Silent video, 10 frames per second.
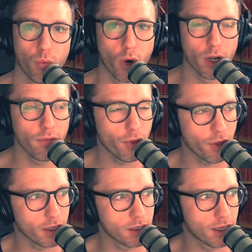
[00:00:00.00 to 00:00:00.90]
One of the
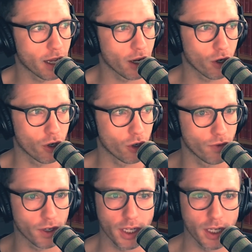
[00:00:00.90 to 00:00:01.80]
things that I heard
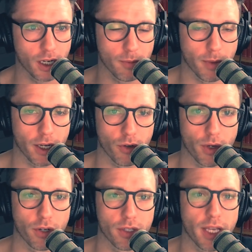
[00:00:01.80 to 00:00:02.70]
very young in my
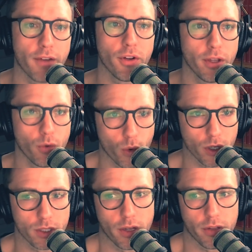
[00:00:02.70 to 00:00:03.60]
career is everything
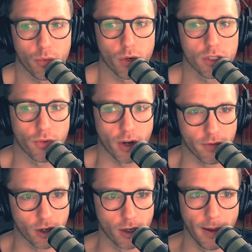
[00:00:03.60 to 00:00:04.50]
works, nothing works
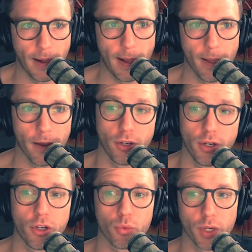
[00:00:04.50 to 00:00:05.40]
forever. And you
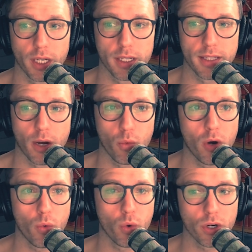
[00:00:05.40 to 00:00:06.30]
need to realize that
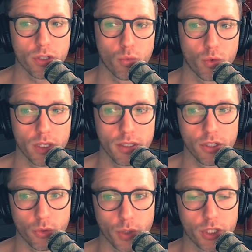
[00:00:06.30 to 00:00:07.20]
what works in one
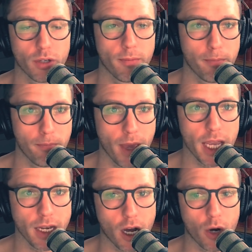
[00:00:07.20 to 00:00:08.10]
situation
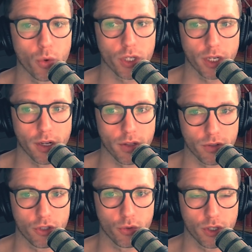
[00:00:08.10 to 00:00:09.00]
may not work in another
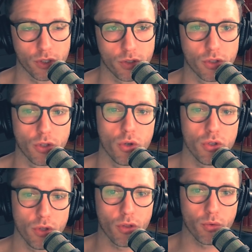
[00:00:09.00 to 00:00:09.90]
situation. So those
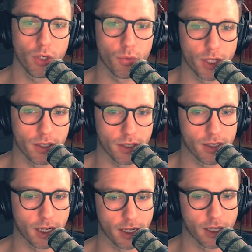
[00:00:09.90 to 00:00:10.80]
are the 3 reasons
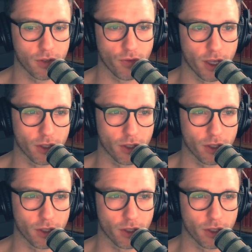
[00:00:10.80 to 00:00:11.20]
that diets fail.